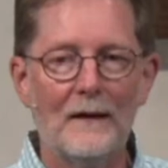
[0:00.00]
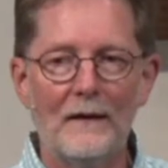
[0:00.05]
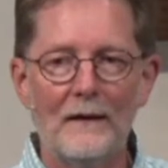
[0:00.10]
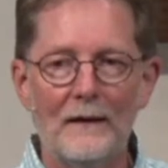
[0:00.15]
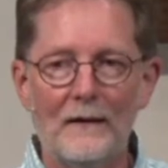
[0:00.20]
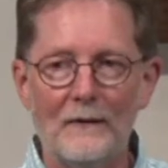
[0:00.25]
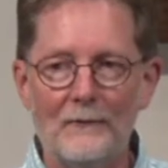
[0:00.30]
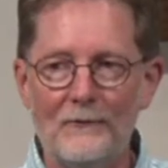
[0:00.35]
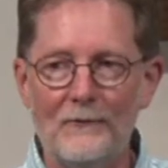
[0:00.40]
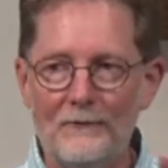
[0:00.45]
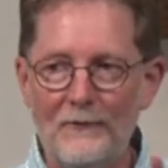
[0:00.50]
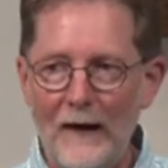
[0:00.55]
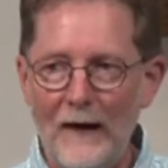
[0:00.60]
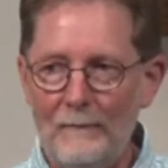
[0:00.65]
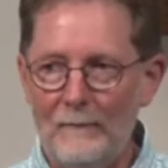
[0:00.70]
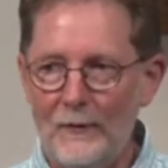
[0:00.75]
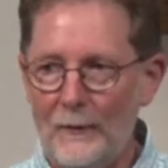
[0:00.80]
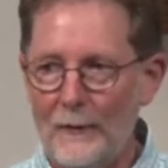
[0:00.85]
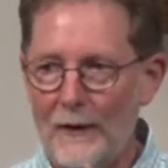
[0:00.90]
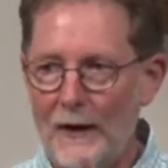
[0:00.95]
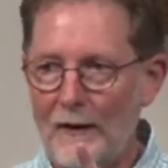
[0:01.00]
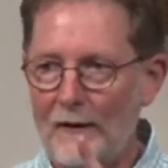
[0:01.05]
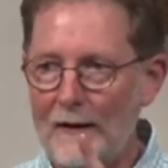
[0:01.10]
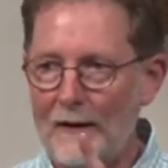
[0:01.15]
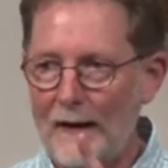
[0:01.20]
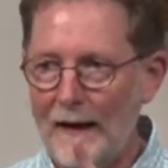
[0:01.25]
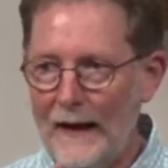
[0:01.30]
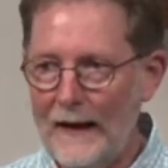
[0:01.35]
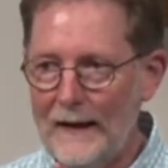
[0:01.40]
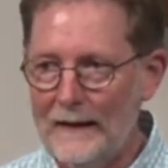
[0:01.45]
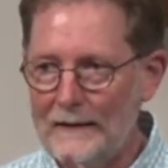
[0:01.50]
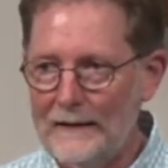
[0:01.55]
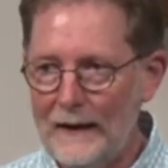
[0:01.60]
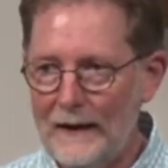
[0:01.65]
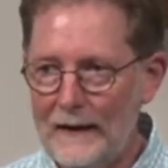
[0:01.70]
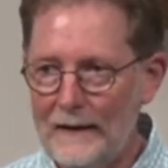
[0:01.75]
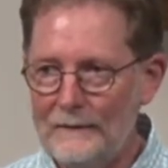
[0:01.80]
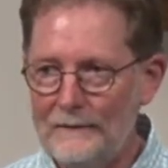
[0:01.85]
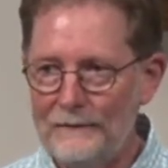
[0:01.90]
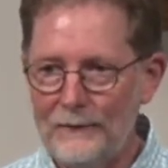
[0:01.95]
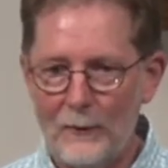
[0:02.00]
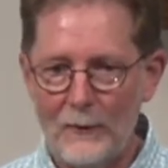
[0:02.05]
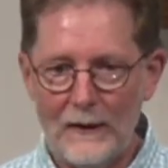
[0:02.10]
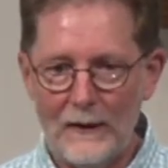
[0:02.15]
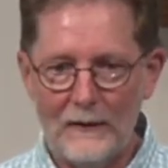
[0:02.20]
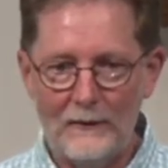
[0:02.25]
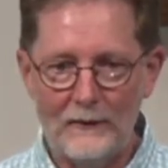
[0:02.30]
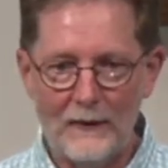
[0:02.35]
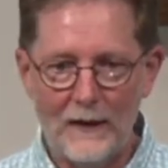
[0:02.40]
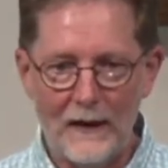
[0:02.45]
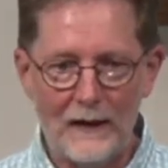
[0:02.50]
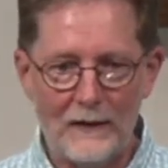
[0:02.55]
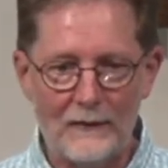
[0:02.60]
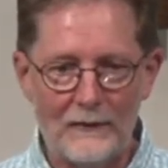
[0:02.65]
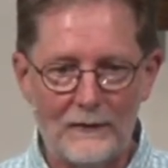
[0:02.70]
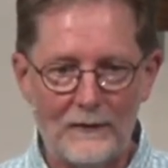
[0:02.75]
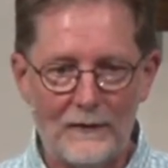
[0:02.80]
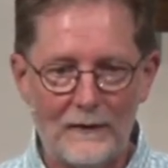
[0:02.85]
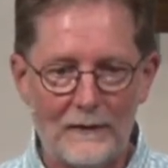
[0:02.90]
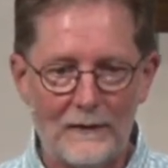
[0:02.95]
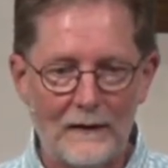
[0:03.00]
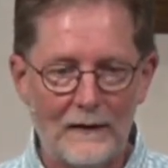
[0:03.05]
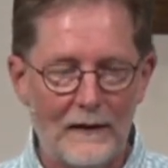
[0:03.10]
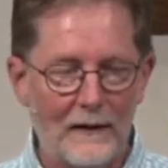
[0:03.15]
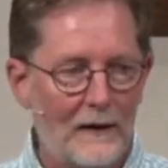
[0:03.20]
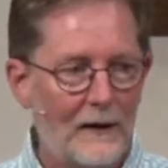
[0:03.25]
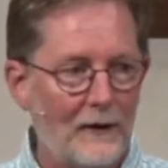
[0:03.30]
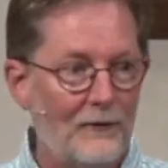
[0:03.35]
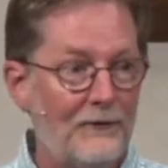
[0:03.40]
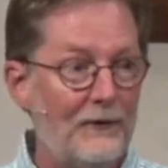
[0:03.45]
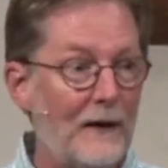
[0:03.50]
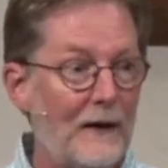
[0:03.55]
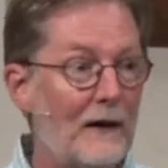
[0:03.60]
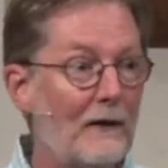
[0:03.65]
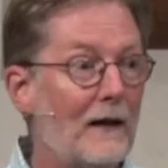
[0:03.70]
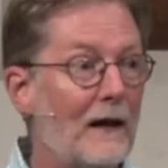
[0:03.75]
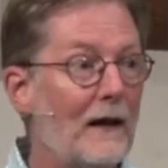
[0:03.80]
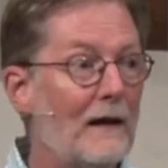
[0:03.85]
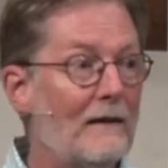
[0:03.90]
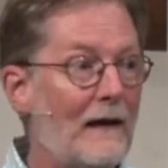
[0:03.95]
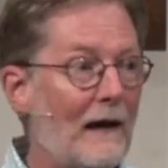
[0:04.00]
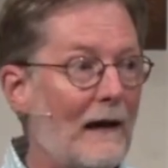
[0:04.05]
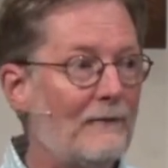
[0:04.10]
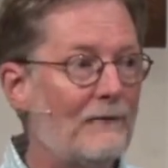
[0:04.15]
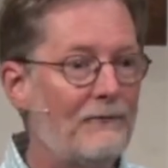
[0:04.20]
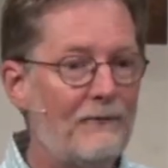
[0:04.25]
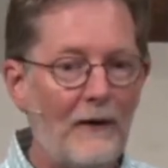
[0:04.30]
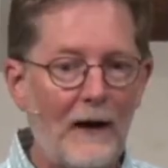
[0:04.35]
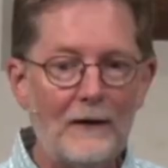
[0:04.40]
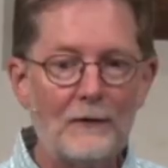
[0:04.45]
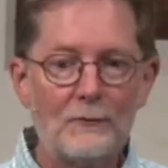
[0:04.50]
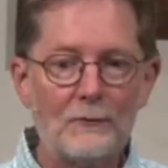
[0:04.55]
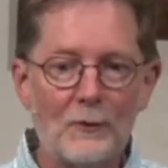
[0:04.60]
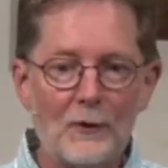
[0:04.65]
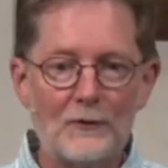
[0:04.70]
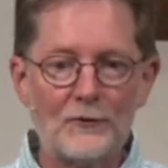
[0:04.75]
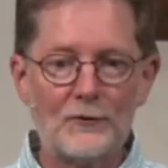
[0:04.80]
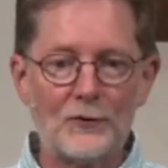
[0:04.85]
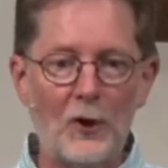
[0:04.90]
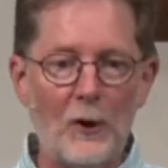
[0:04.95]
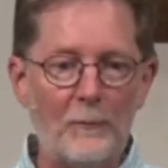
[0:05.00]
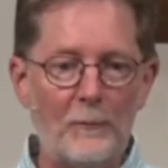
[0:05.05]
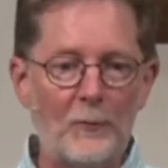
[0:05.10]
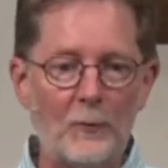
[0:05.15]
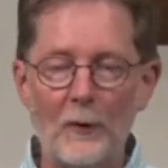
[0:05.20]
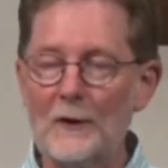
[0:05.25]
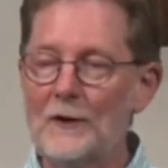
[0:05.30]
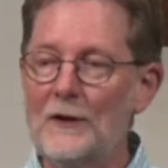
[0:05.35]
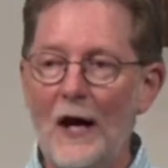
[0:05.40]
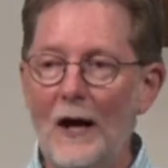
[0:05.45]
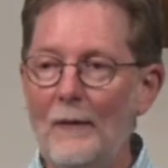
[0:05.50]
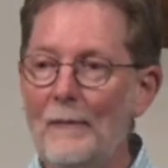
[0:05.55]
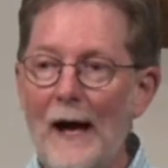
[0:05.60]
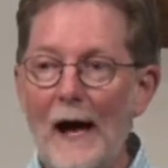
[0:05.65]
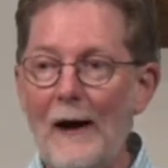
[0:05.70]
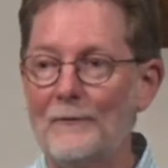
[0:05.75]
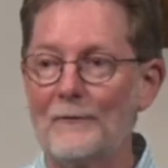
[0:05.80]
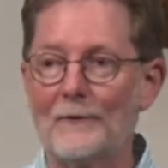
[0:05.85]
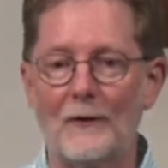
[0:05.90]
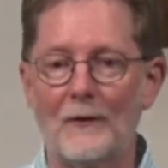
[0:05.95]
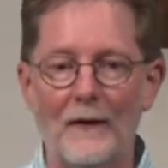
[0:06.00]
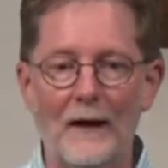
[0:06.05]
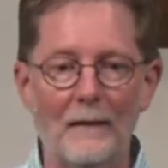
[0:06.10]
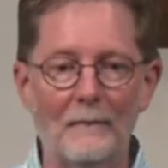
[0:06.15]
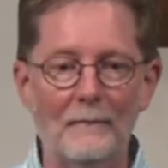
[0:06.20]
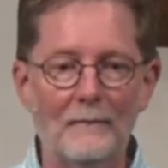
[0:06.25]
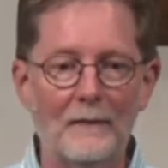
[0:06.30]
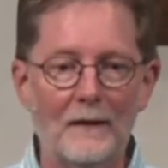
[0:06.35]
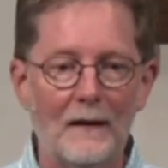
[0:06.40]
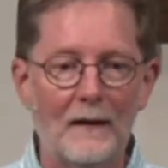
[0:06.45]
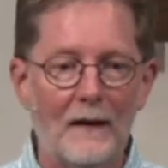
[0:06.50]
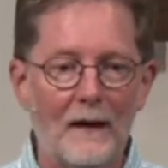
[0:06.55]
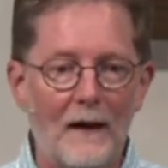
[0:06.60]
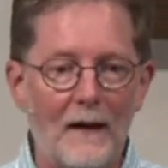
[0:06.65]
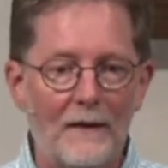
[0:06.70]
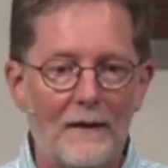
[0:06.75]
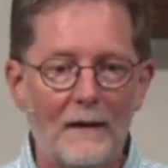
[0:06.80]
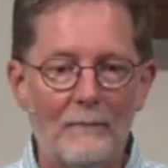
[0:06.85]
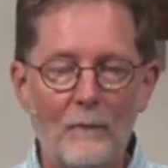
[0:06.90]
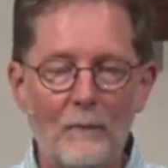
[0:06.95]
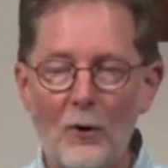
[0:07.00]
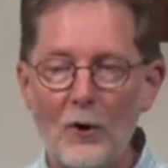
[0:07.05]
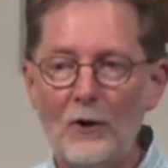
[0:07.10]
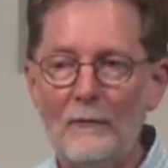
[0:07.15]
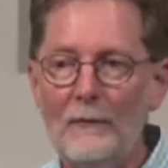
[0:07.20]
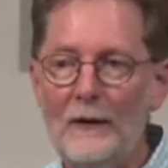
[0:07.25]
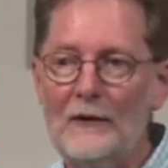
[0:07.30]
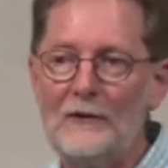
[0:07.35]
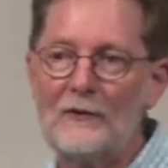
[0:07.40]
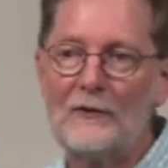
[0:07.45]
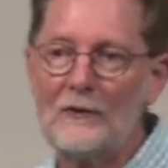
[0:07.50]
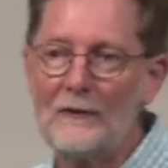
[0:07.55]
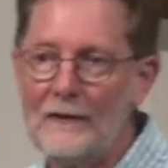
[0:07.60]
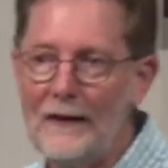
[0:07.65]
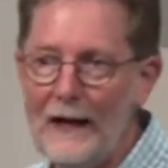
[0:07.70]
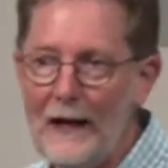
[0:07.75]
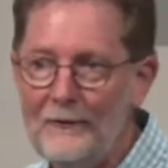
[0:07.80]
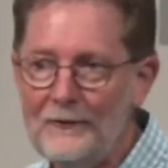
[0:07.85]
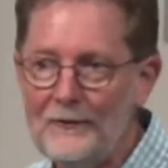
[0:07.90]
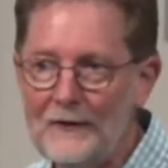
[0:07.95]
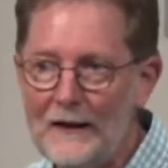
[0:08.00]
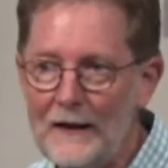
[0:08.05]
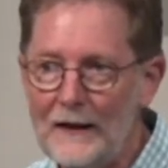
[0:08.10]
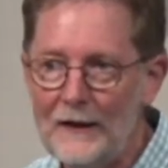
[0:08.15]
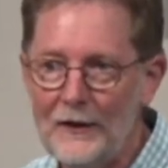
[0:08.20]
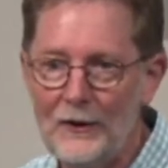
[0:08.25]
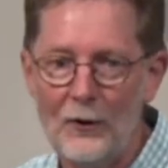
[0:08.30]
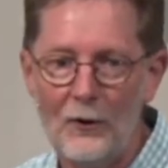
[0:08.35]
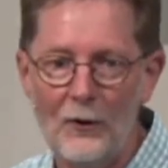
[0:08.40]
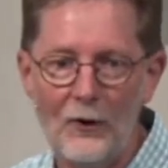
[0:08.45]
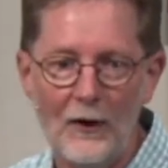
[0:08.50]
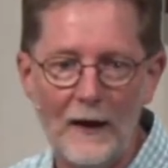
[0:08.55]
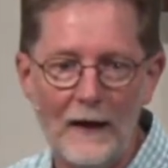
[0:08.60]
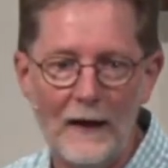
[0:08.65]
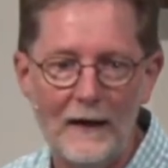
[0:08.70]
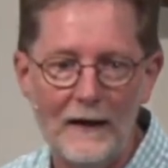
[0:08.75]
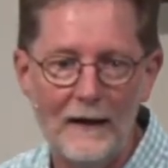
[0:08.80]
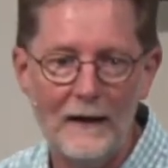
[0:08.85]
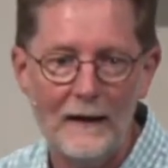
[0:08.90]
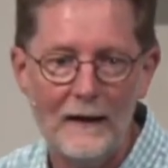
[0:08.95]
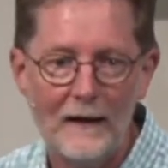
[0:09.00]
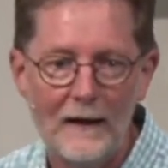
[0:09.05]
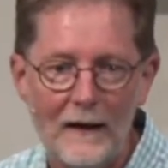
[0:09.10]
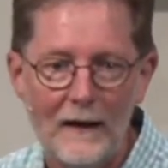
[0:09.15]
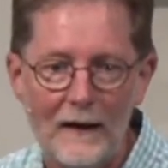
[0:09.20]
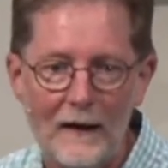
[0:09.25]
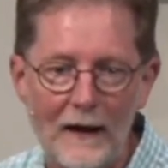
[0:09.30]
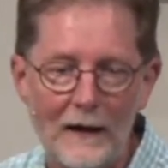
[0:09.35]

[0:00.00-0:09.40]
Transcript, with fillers: in February 1846. Fearing that federal troops would come after them, the Mormons left Illinois and